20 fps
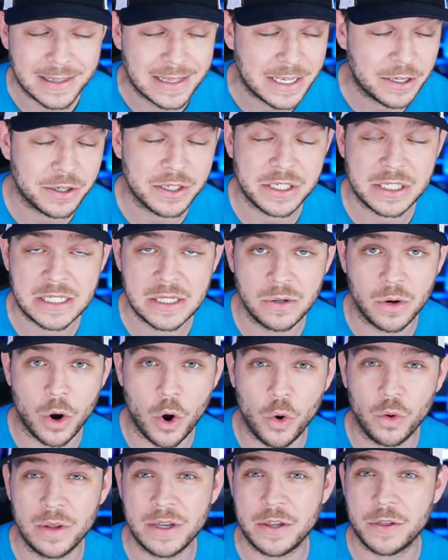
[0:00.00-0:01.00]
There are still
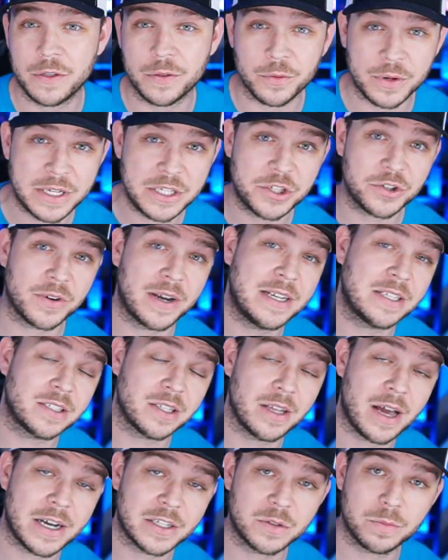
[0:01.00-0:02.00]
only 3 trade
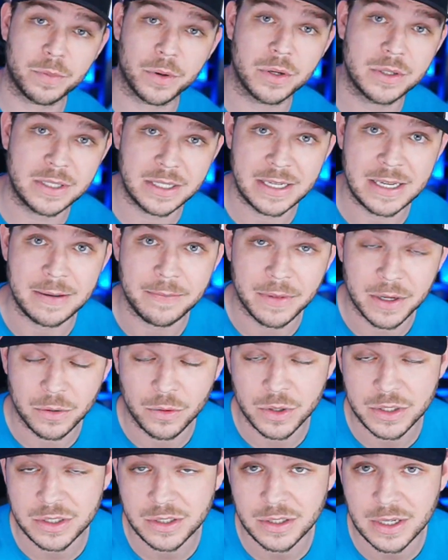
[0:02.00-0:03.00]
slots per team. There
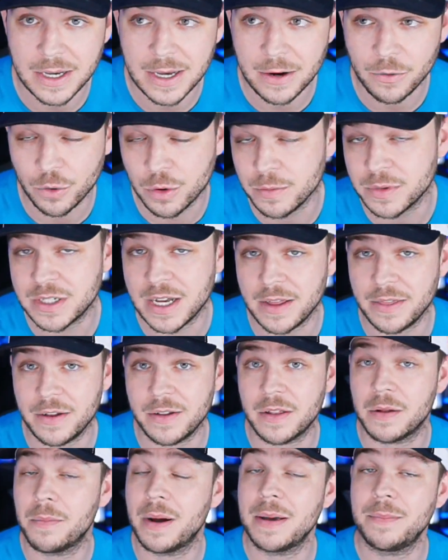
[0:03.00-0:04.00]
was rumors out
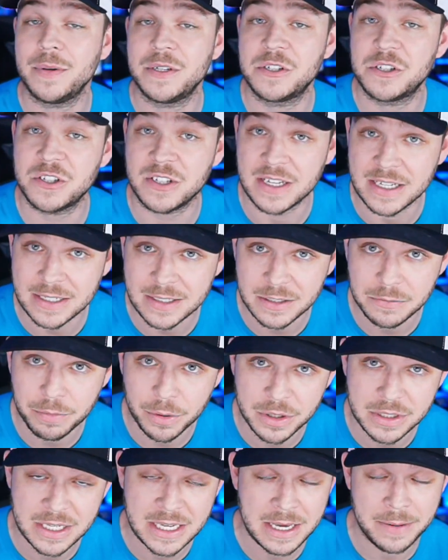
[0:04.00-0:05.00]
there that might be 6
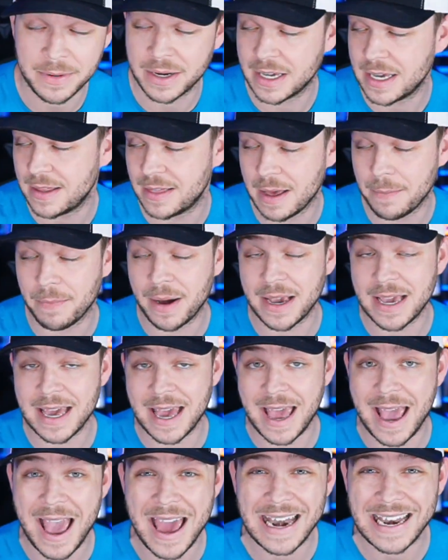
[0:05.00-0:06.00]
per team, and again, that might
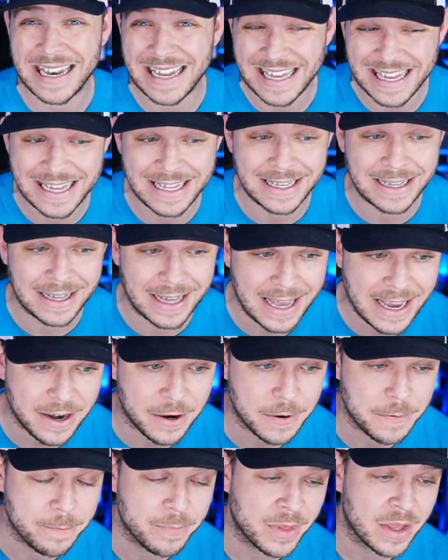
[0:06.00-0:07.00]
get added in
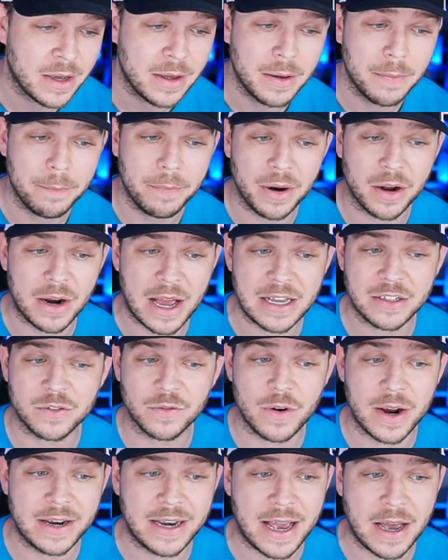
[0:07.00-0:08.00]
later, but as
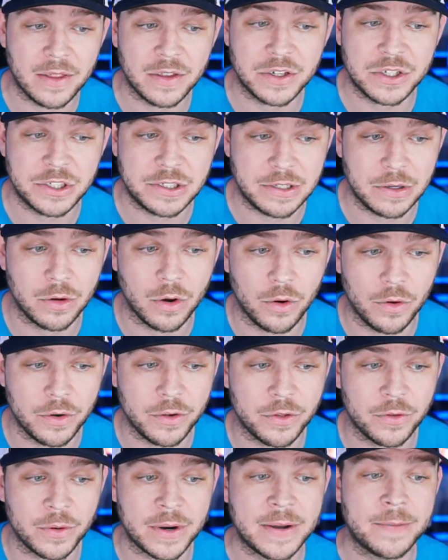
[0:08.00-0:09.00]
of right now, there's still
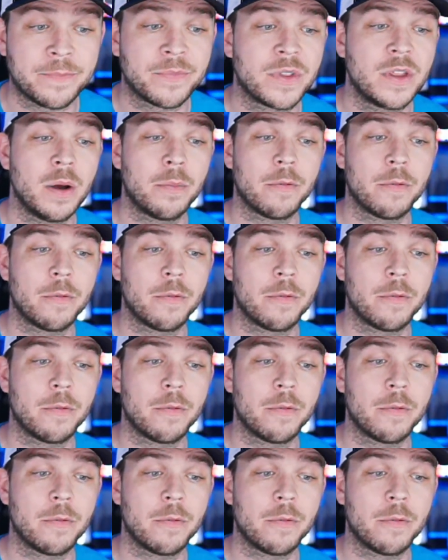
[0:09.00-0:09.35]
only 3.